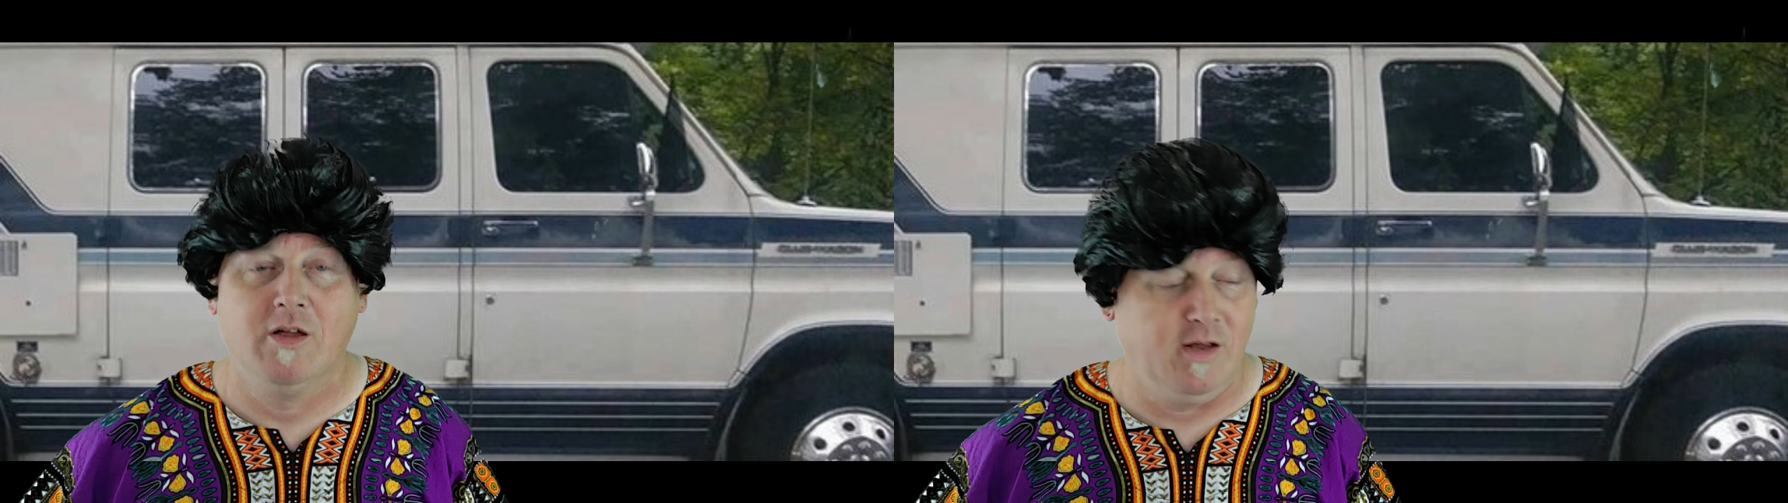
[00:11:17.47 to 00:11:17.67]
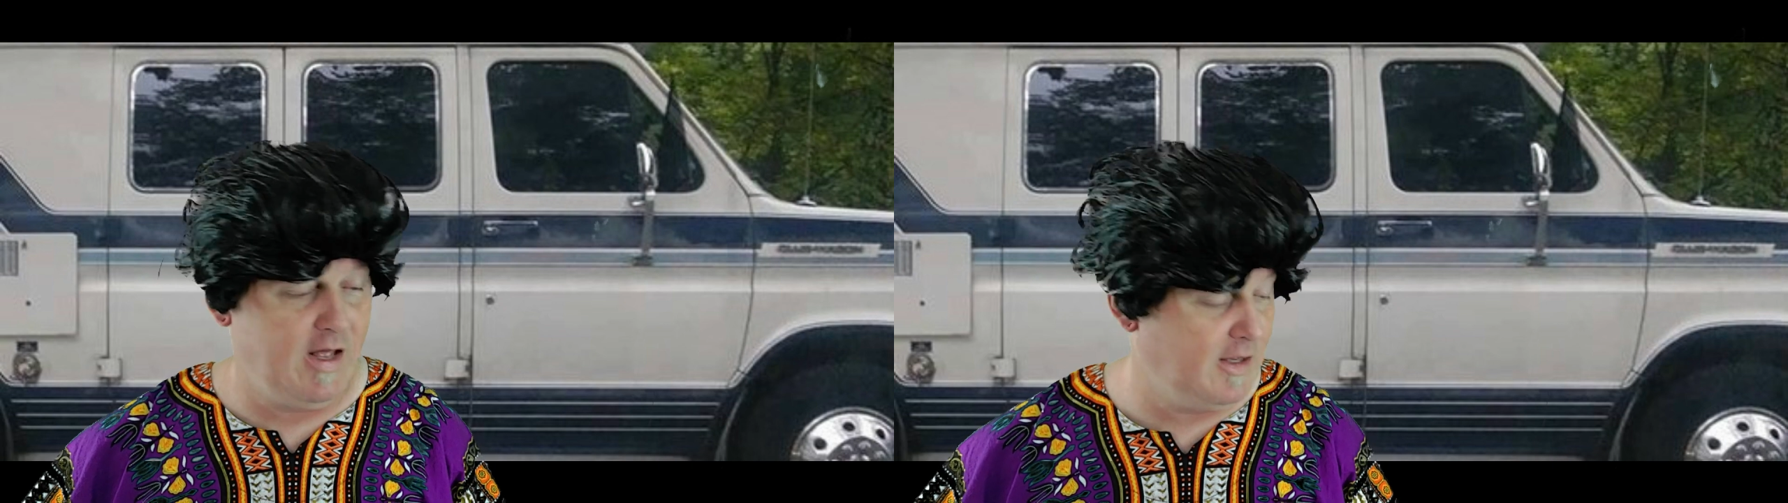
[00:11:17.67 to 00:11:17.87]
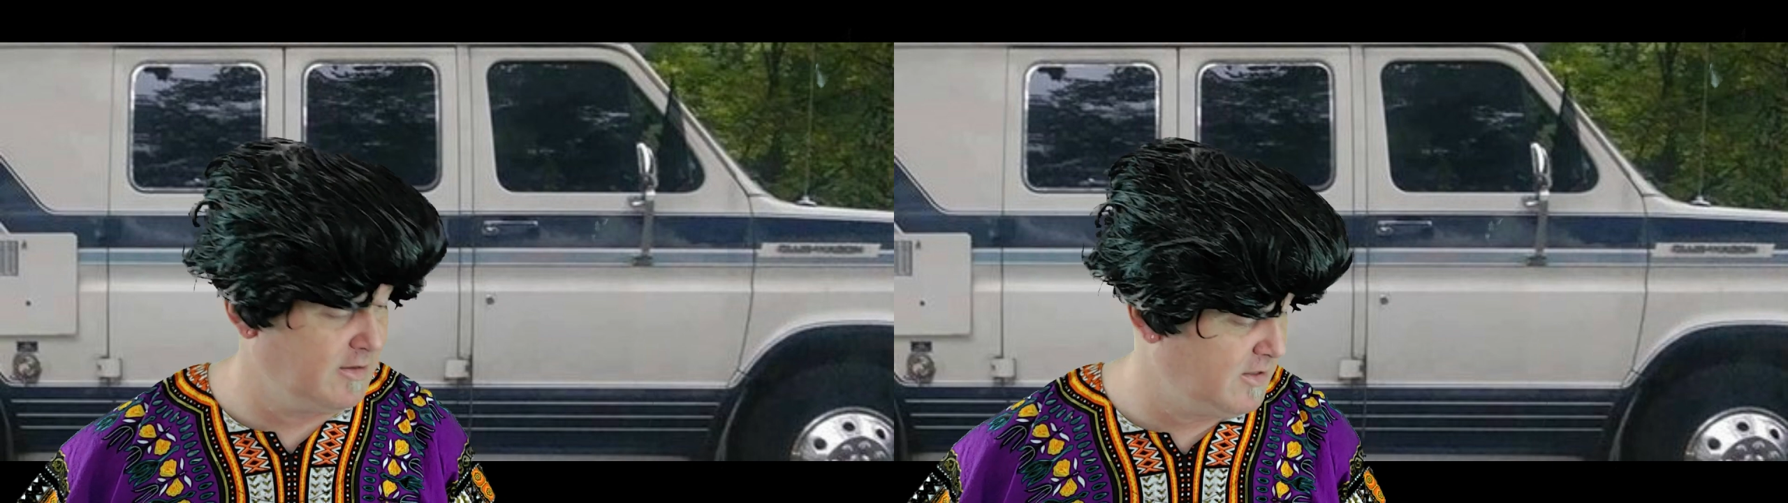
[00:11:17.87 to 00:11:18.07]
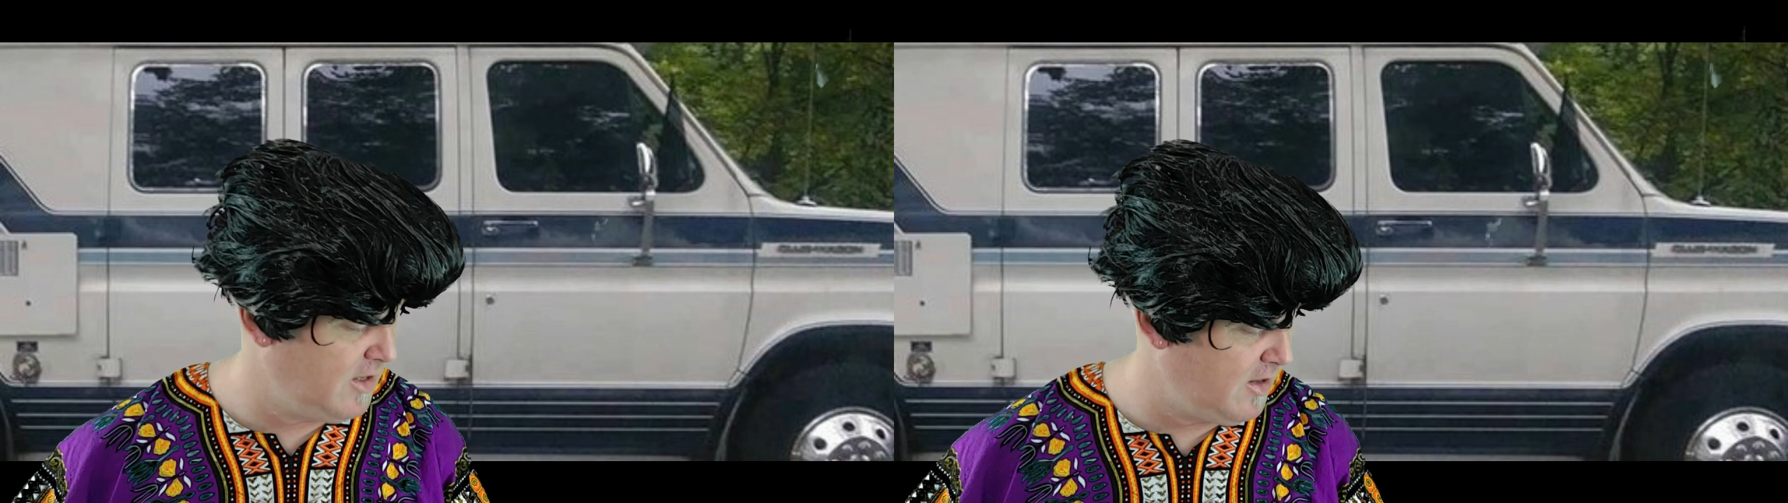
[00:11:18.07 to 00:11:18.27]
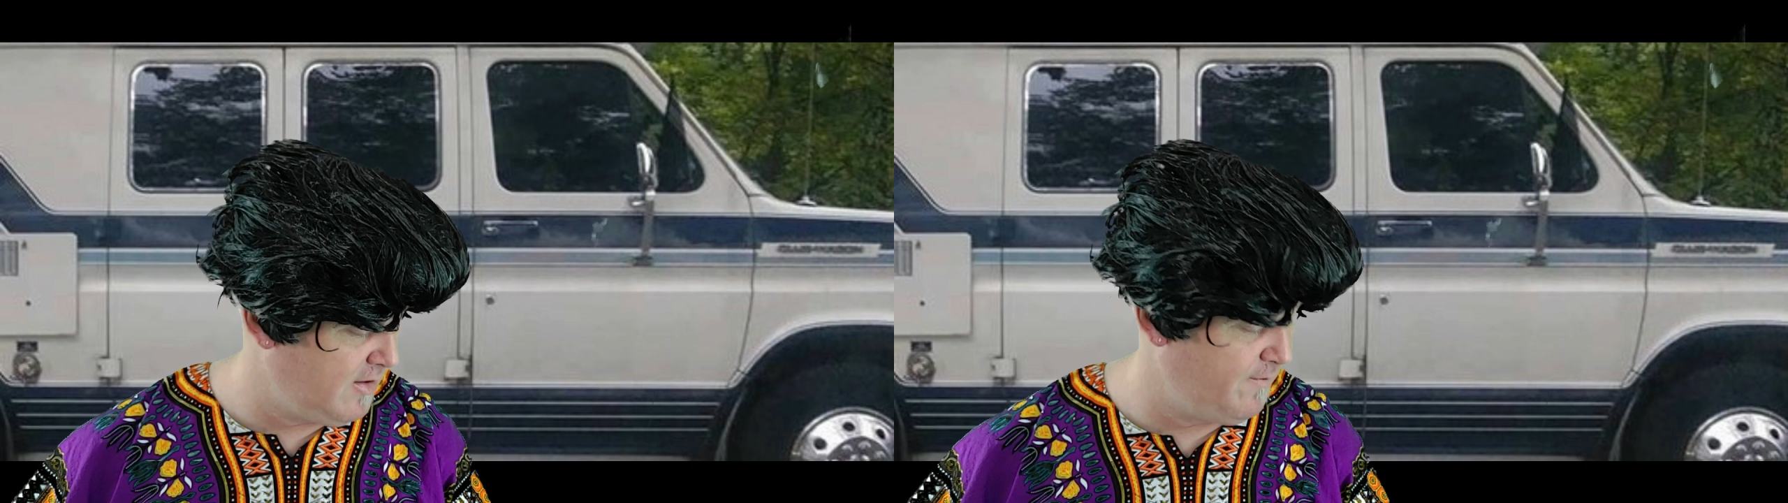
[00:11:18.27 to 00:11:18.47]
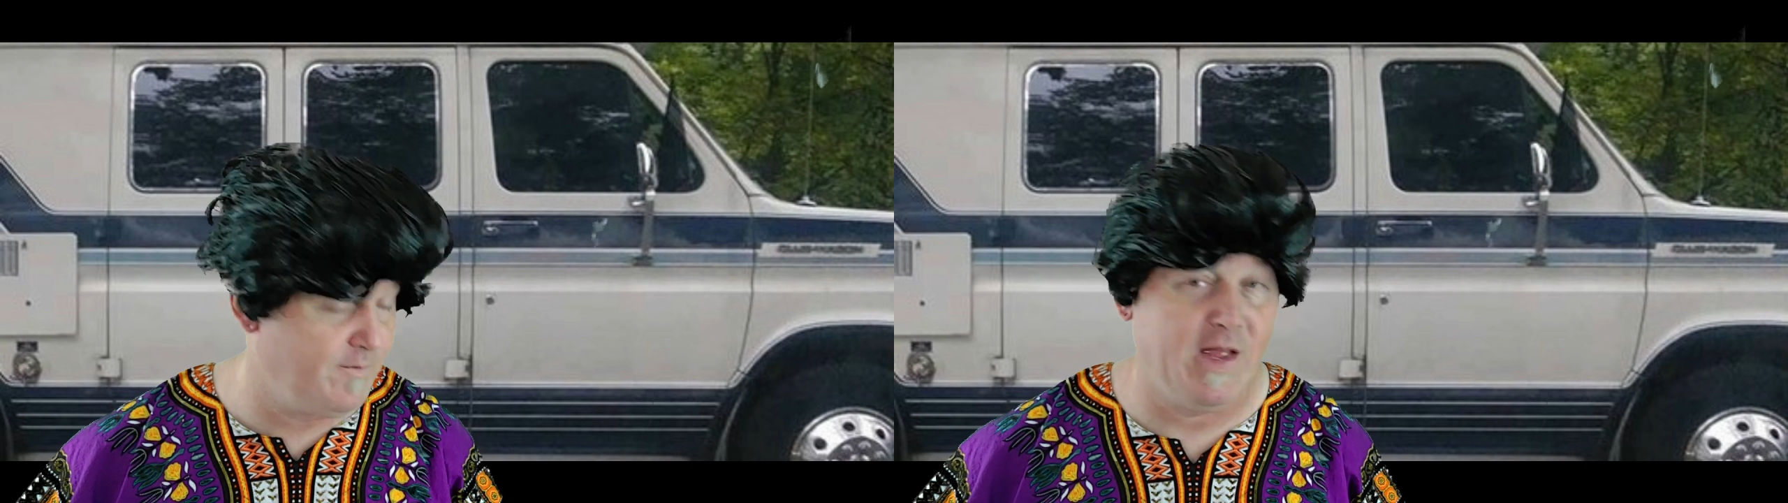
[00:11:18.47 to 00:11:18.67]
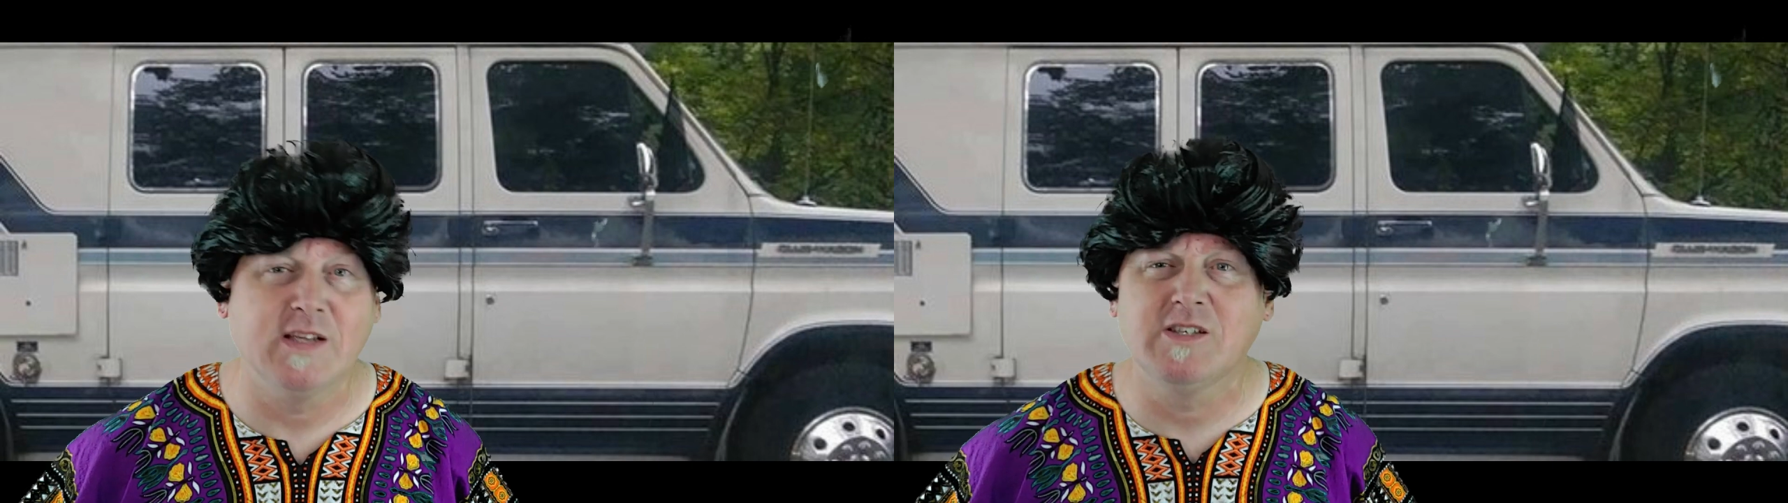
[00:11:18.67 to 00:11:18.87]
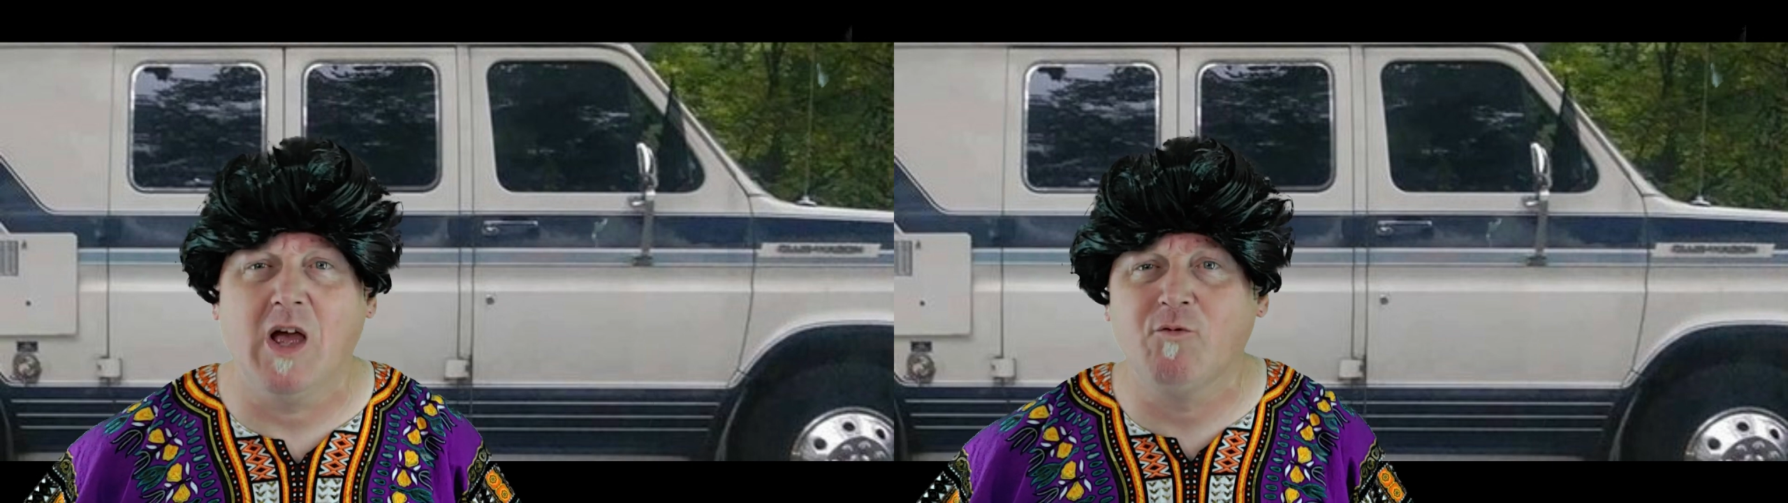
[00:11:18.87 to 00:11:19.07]
it
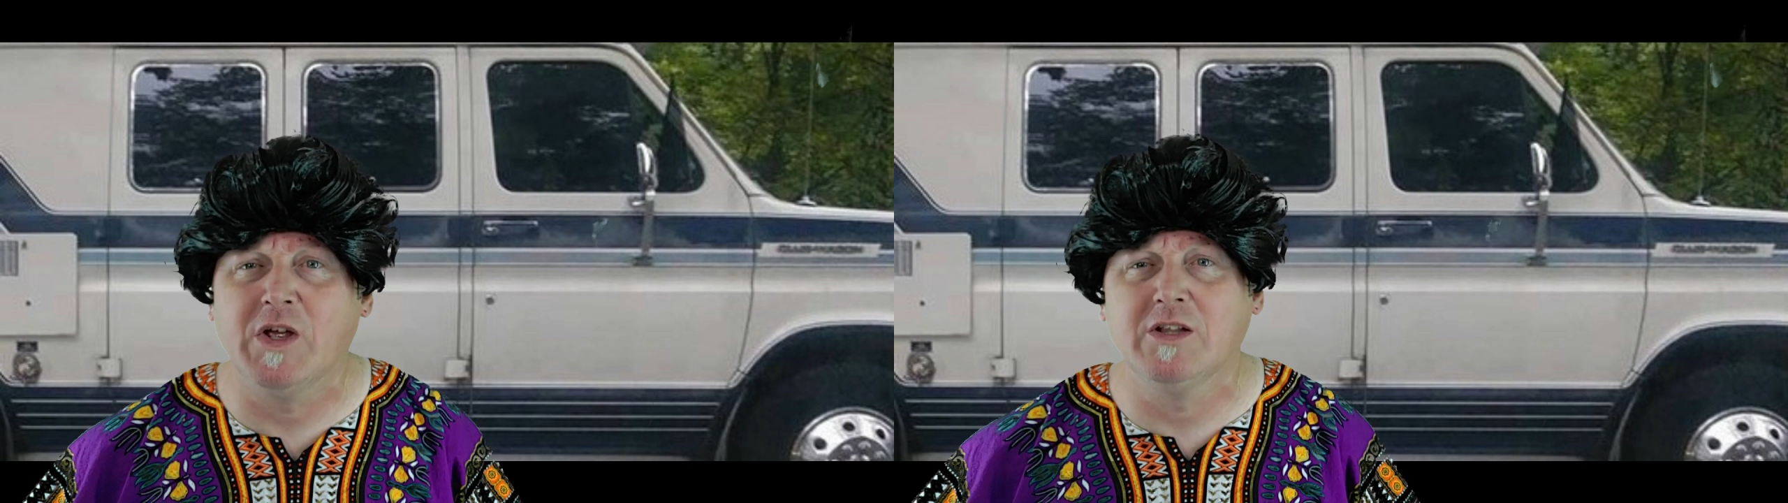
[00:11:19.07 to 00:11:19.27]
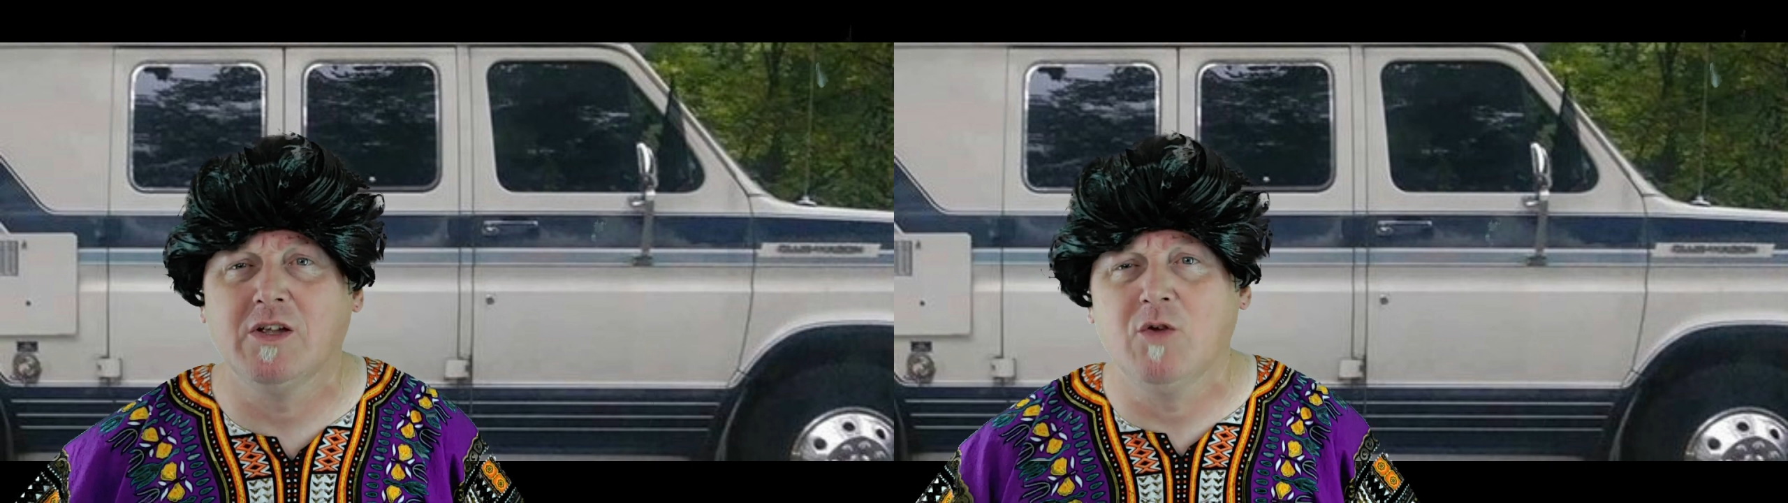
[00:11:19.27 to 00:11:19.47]
has caffeine to